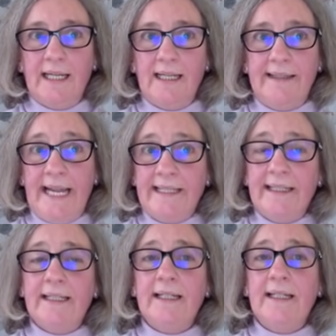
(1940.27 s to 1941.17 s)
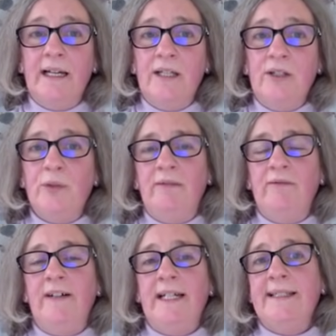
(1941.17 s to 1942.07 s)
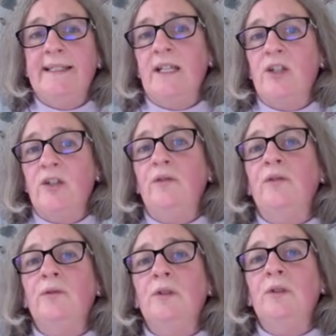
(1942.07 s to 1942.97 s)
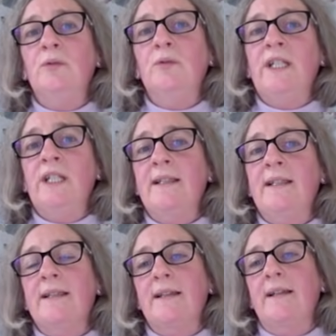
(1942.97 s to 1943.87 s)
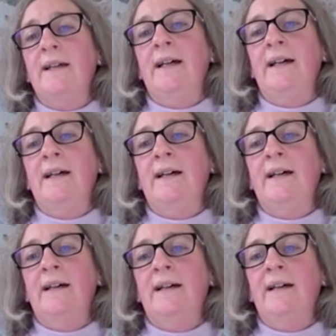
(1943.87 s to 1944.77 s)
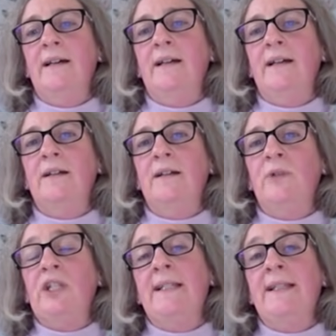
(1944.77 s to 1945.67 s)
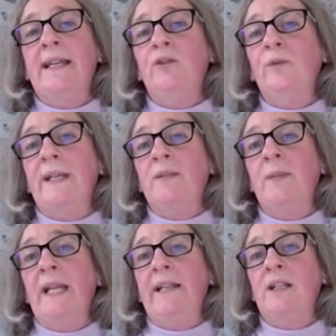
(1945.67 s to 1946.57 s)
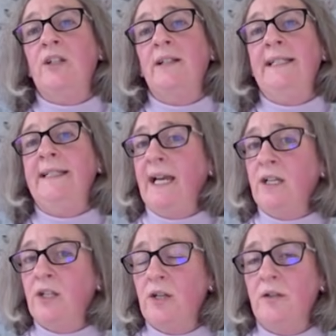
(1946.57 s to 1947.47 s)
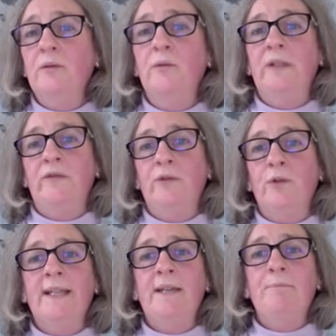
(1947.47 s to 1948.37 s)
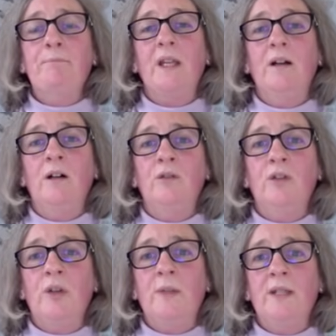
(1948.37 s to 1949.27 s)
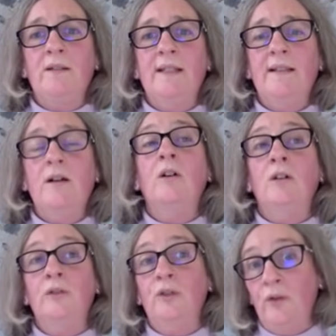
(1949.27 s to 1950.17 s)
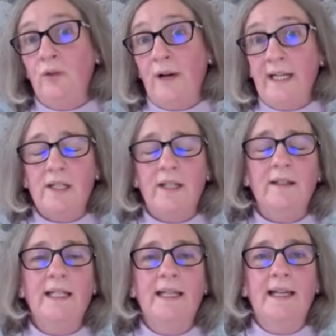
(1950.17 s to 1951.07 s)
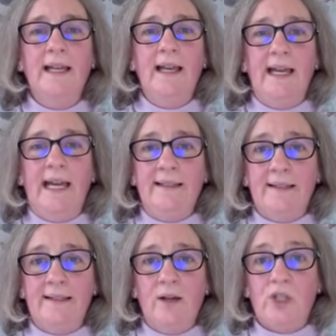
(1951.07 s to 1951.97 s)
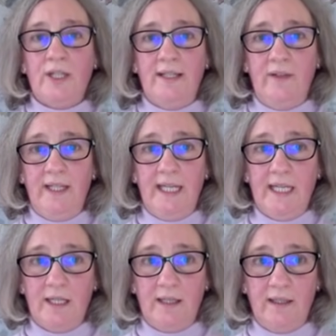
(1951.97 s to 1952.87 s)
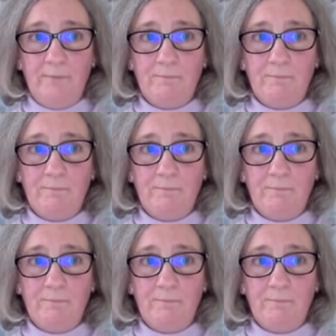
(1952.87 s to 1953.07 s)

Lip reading: Then you will find section 2, which is there to explain actually the action we foresee on the substances or the no action, and some justification.